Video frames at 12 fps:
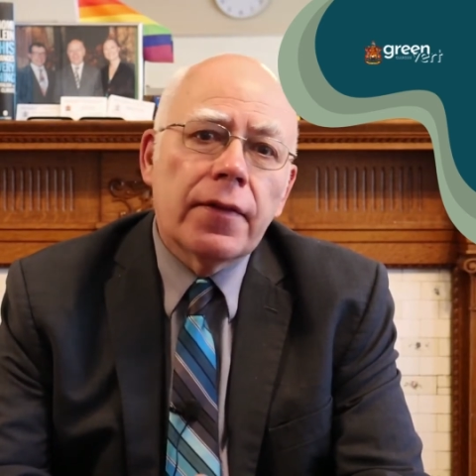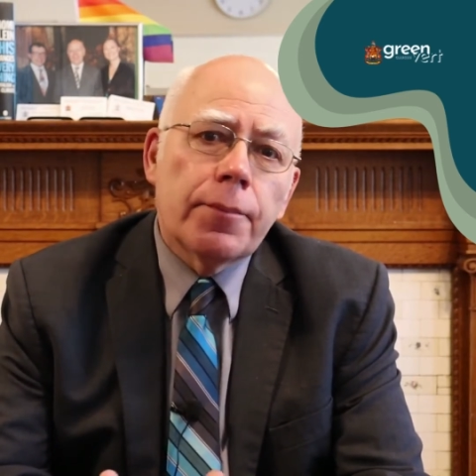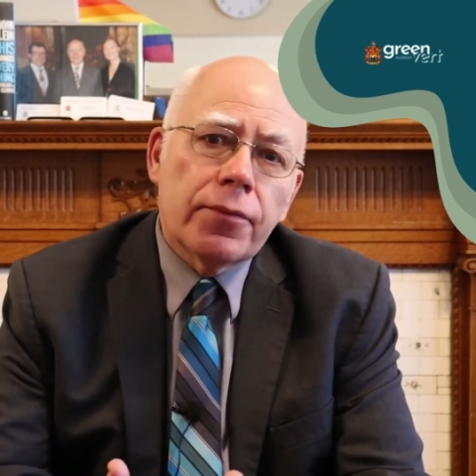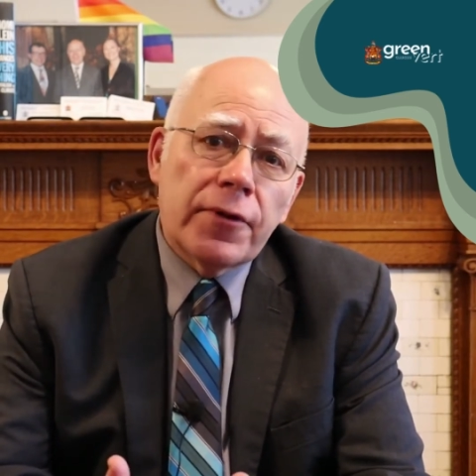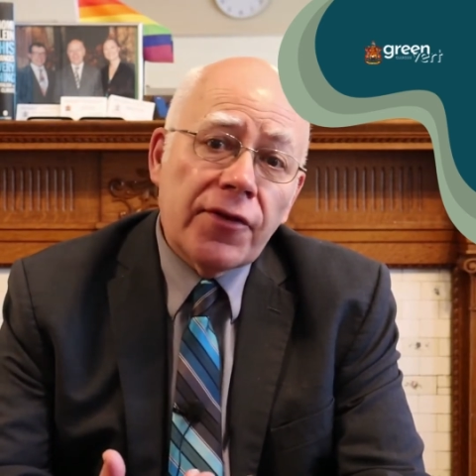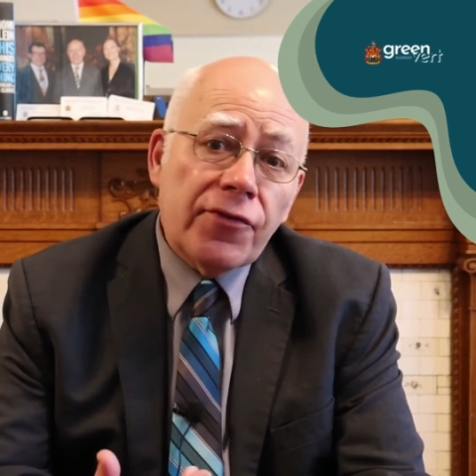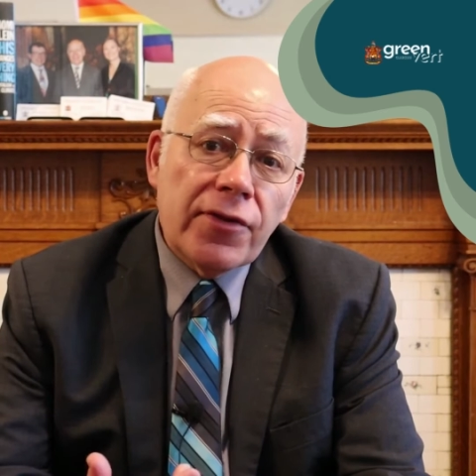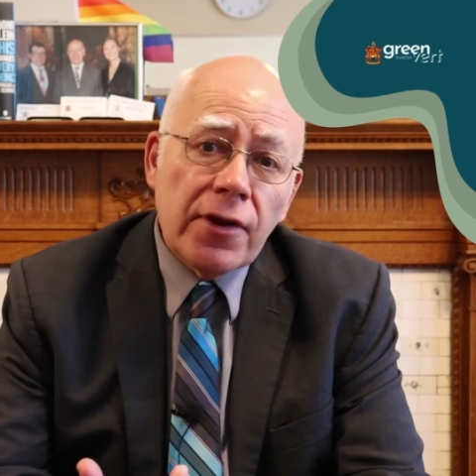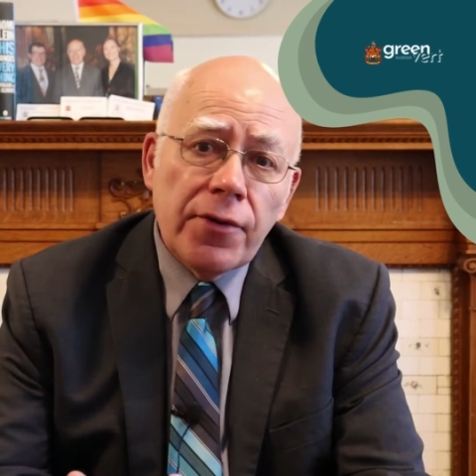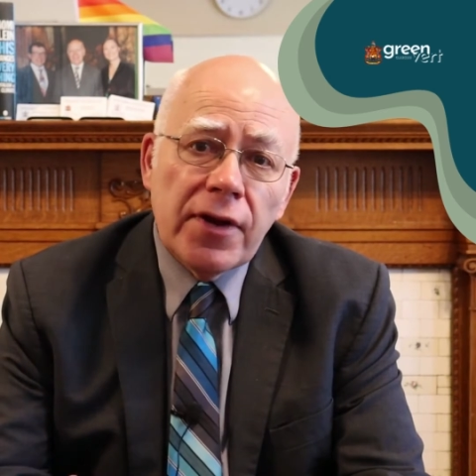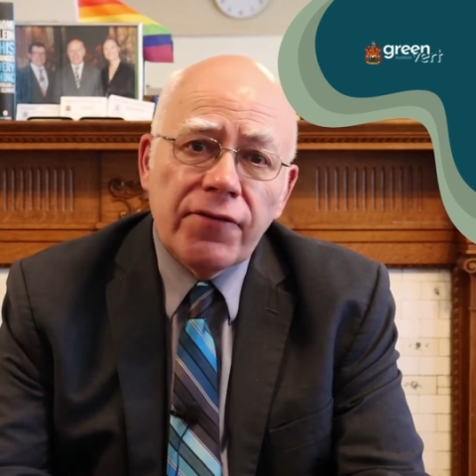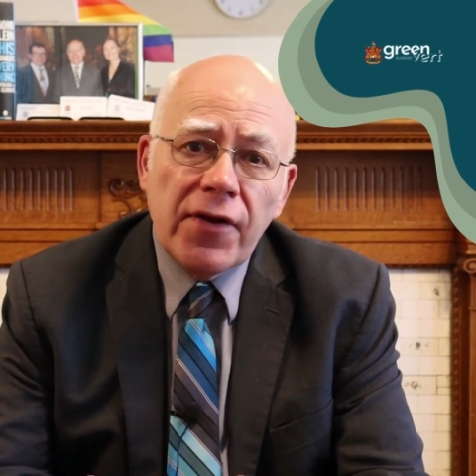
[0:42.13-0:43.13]
the
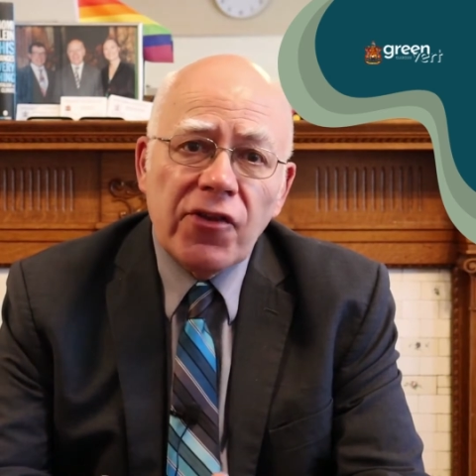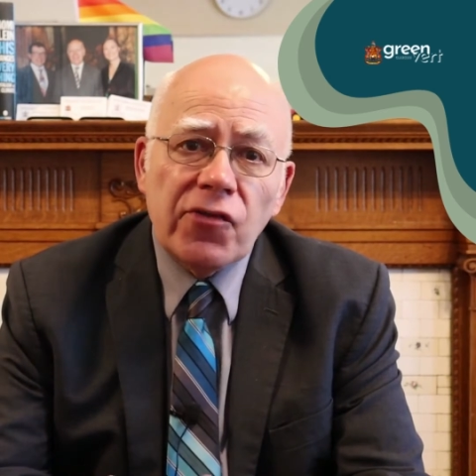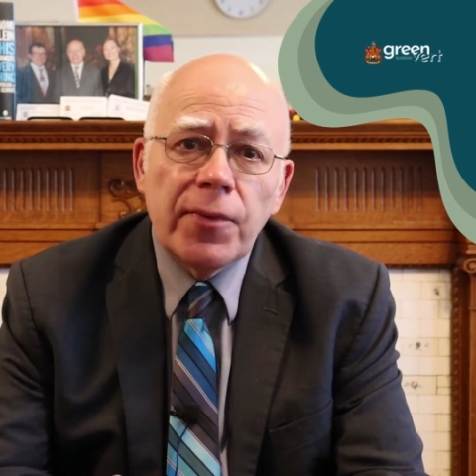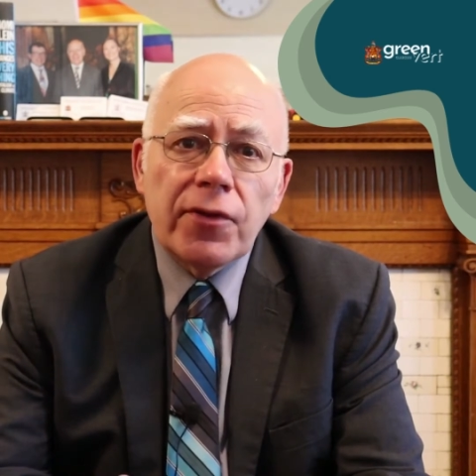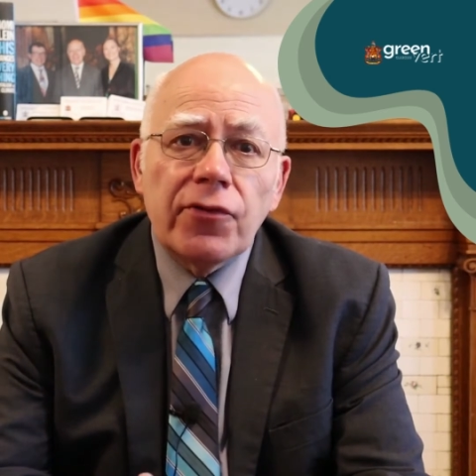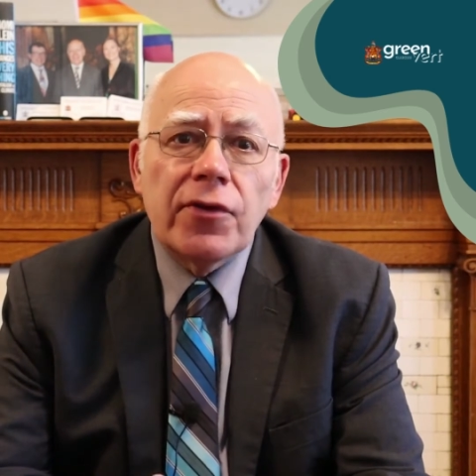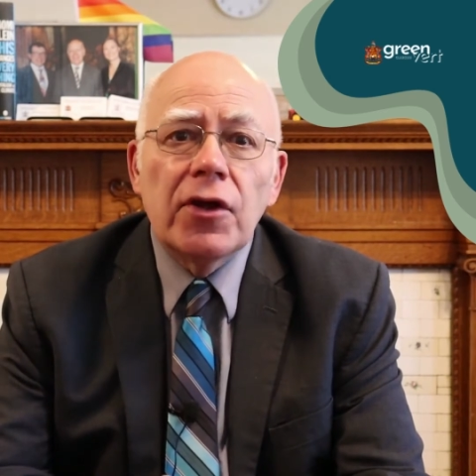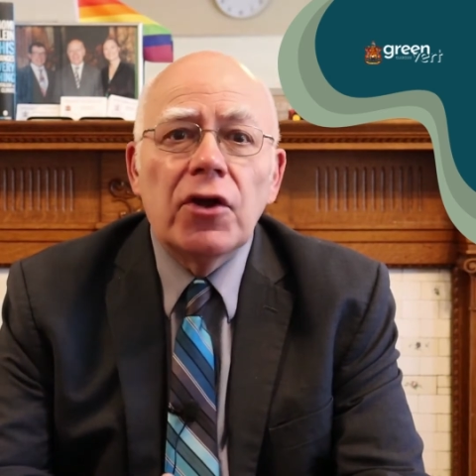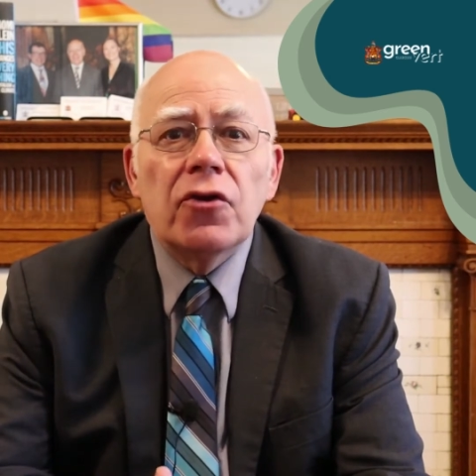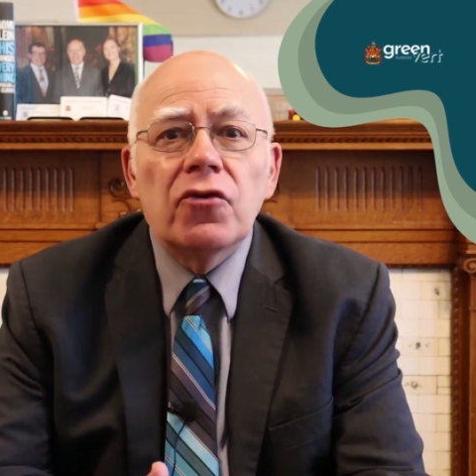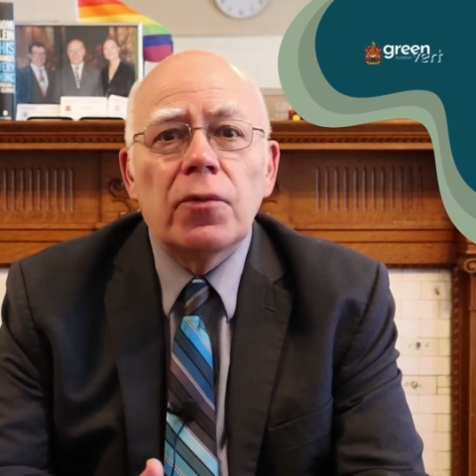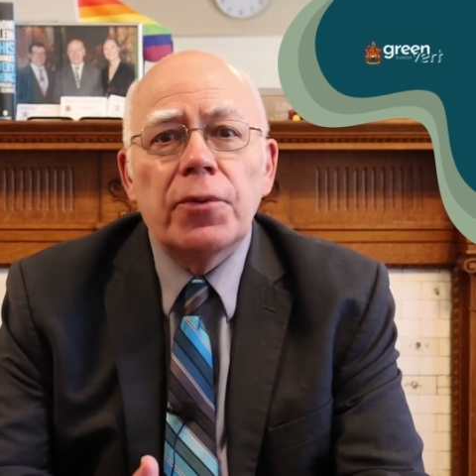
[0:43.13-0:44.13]
necessary investments
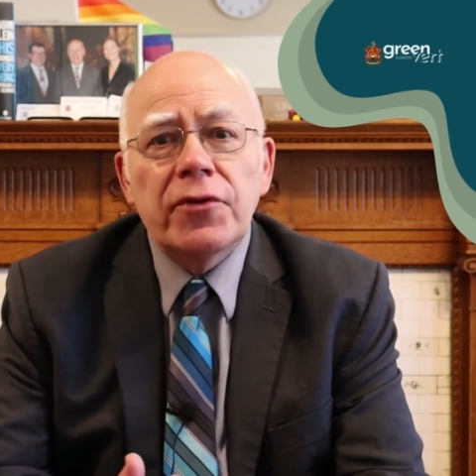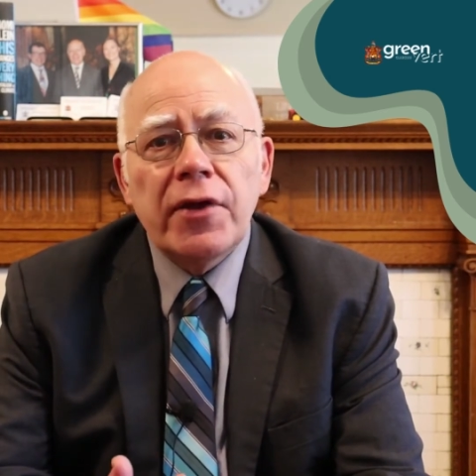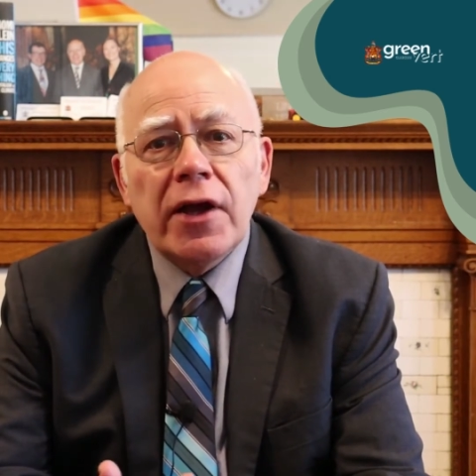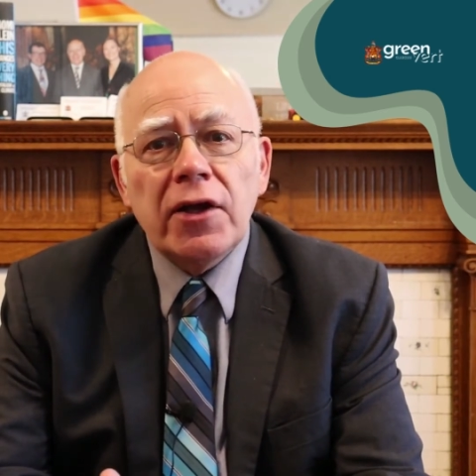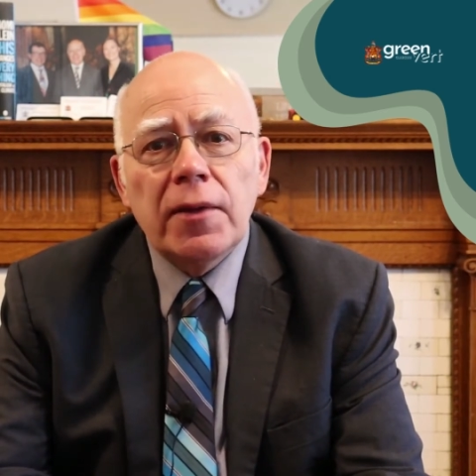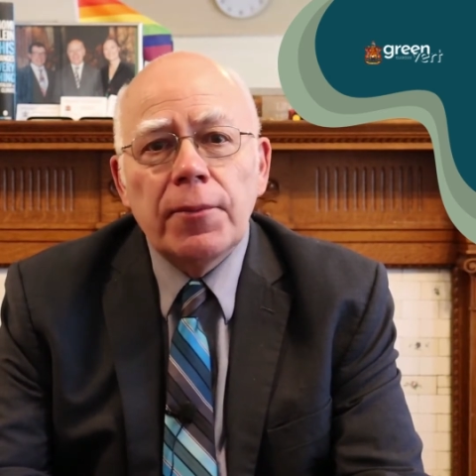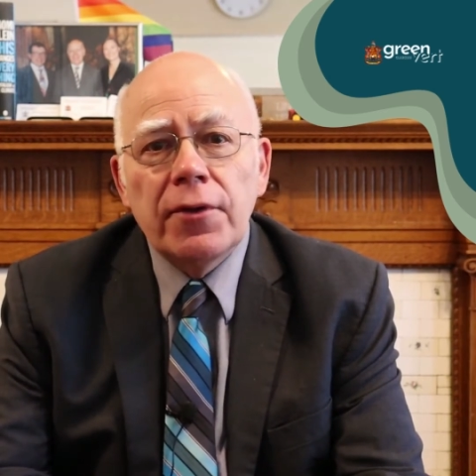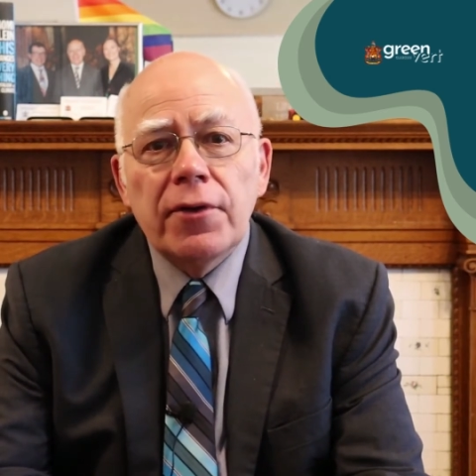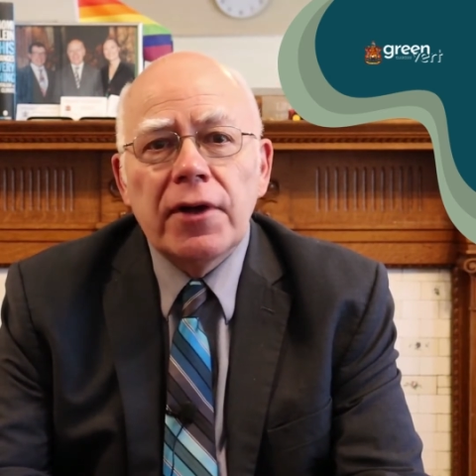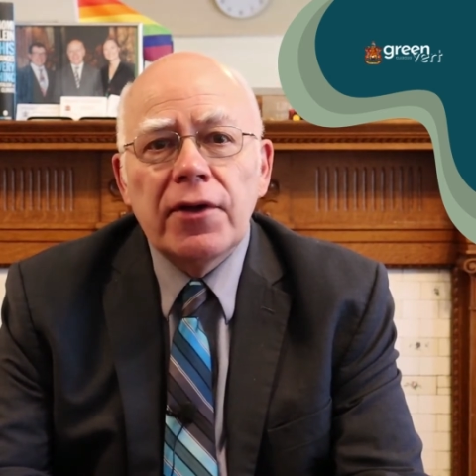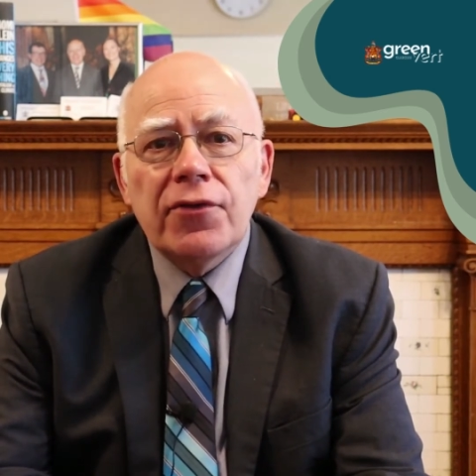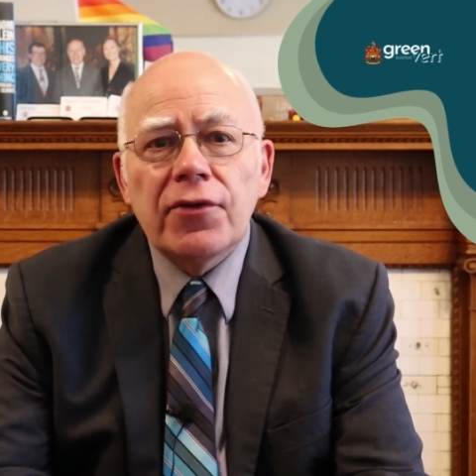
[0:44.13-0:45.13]
to protect
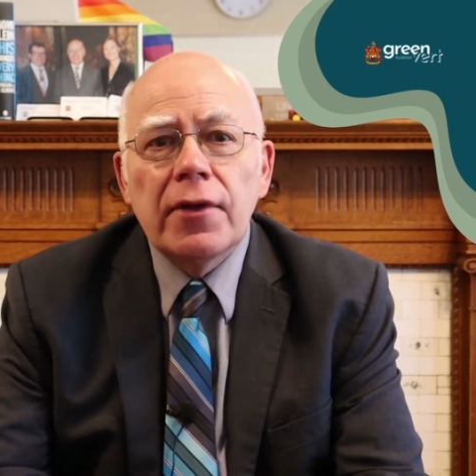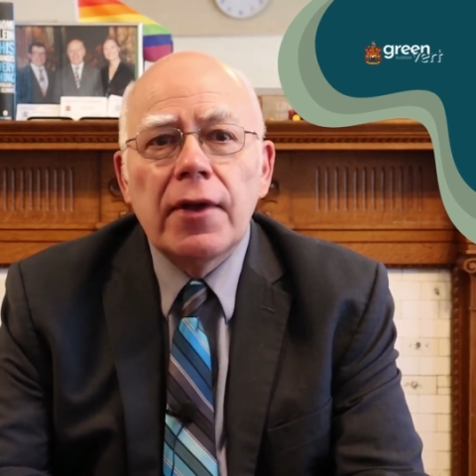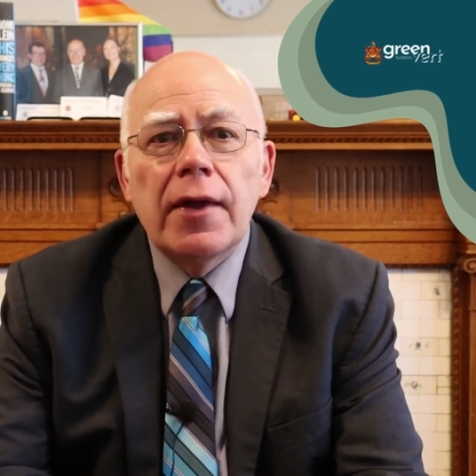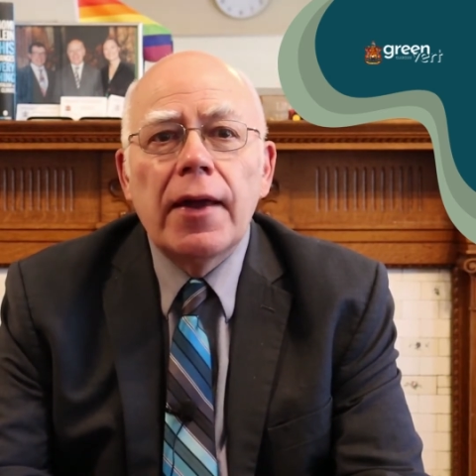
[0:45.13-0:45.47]
communities